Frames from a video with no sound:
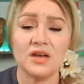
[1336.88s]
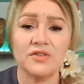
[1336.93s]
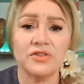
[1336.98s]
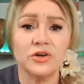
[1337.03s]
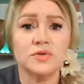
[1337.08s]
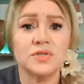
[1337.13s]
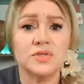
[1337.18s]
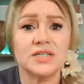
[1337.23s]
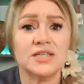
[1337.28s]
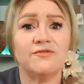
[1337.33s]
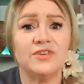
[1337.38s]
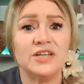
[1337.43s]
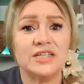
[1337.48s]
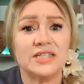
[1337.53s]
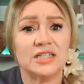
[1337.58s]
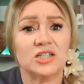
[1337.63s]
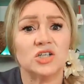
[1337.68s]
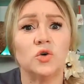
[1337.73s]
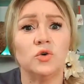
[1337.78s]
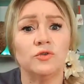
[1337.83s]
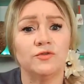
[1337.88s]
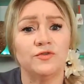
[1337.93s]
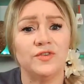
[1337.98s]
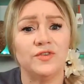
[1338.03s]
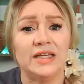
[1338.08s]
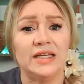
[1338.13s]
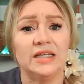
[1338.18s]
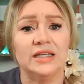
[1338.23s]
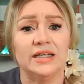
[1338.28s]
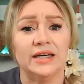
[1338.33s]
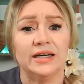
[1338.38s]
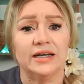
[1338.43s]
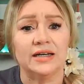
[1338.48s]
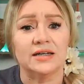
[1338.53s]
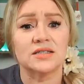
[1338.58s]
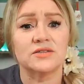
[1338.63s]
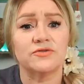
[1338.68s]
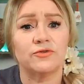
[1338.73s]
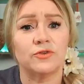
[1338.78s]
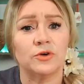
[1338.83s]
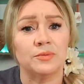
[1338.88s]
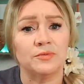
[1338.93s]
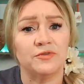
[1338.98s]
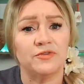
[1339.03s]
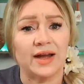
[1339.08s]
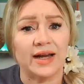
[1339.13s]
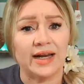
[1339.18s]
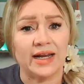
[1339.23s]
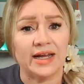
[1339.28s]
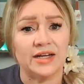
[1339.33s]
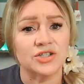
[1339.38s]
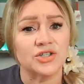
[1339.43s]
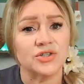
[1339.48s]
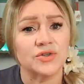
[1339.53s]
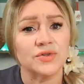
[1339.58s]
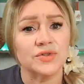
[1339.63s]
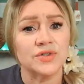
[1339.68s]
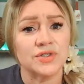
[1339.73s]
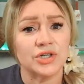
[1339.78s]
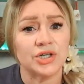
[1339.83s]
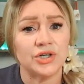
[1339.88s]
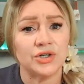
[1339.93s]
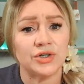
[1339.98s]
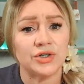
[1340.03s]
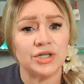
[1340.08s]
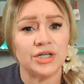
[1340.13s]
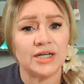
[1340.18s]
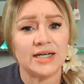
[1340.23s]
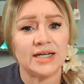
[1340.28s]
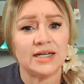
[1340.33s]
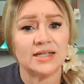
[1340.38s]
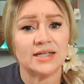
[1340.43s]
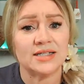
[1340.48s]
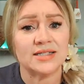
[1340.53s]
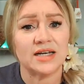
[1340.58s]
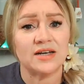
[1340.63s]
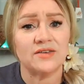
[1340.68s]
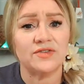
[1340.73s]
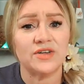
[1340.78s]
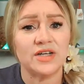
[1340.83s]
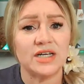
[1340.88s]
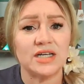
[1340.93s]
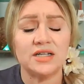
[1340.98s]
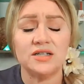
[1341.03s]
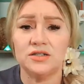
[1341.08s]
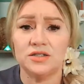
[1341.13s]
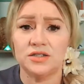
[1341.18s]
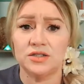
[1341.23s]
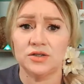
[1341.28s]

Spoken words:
those physical feelings from financial security and safety.